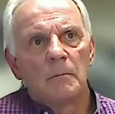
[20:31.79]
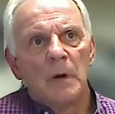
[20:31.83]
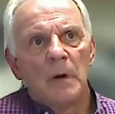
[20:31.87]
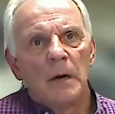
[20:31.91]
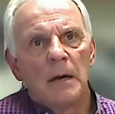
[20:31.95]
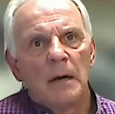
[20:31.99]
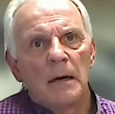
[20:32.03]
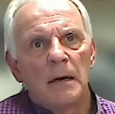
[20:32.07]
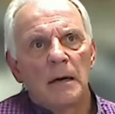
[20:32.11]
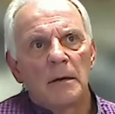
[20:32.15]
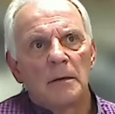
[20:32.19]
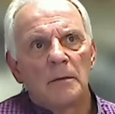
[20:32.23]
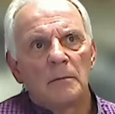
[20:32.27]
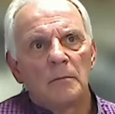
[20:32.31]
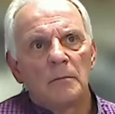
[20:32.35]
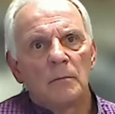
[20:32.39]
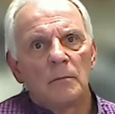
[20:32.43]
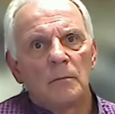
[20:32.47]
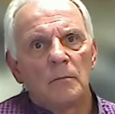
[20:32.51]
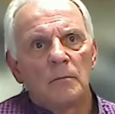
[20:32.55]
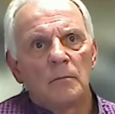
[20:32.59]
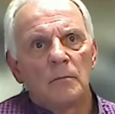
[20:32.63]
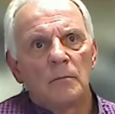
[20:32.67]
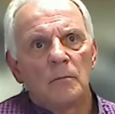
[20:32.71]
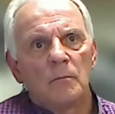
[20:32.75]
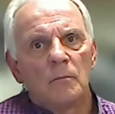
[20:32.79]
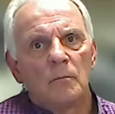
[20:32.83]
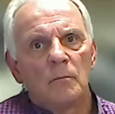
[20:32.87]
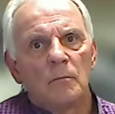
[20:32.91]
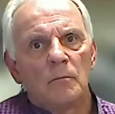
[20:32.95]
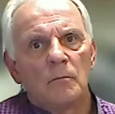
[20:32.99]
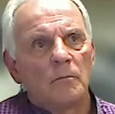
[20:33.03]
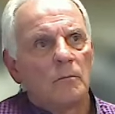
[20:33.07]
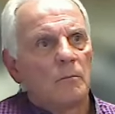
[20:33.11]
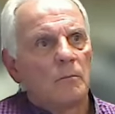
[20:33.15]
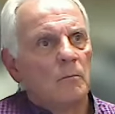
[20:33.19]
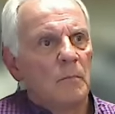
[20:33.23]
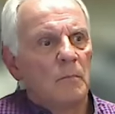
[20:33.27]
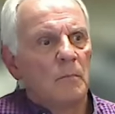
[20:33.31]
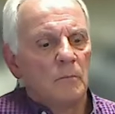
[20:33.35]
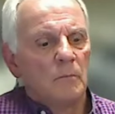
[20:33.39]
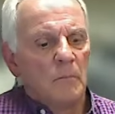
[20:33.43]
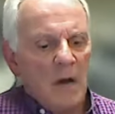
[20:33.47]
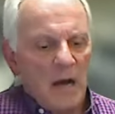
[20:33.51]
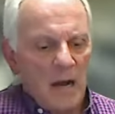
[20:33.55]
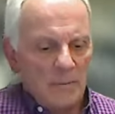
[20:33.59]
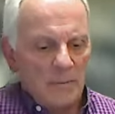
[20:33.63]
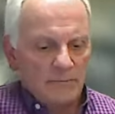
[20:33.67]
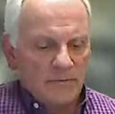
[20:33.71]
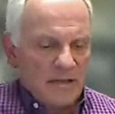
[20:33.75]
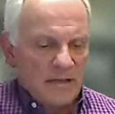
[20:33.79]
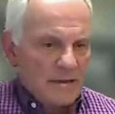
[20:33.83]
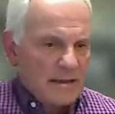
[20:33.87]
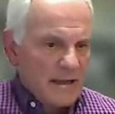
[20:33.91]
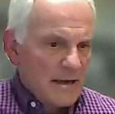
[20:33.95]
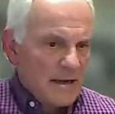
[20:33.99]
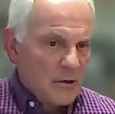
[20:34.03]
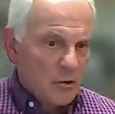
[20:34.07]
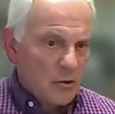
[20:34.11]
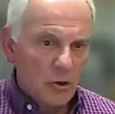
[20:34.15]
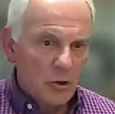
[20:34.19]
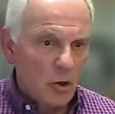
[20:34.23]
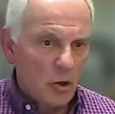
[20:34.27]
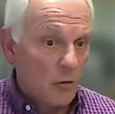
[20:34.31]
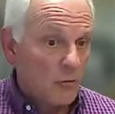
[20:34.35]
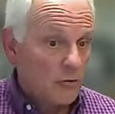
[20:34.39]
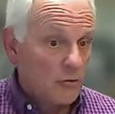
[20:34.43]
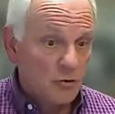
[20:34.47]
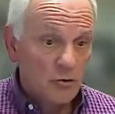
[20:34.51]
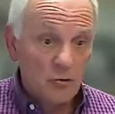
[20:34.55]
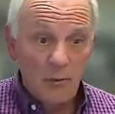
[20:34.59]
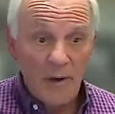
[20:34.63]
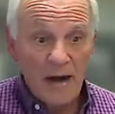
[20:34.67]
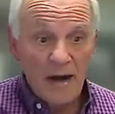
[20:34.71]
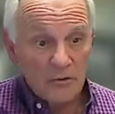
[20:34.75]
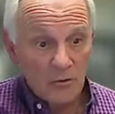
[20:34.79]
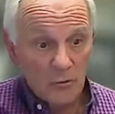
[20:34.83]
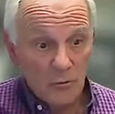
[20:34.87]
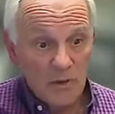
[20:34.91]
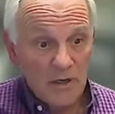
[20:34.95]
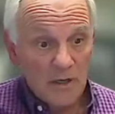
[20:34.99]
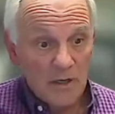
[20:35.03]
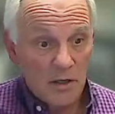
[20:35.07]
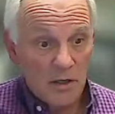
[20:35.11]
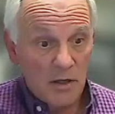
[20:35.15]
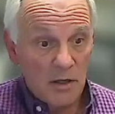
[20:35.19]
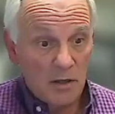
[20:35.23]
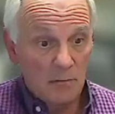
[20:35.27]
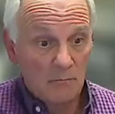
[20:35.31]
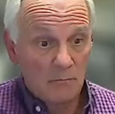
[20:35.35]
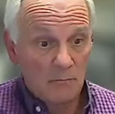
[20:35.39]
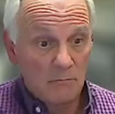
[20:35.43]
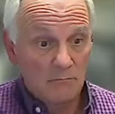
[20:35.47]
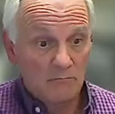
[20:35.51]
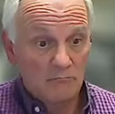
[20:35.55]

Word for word: uh, up to date on all the directories.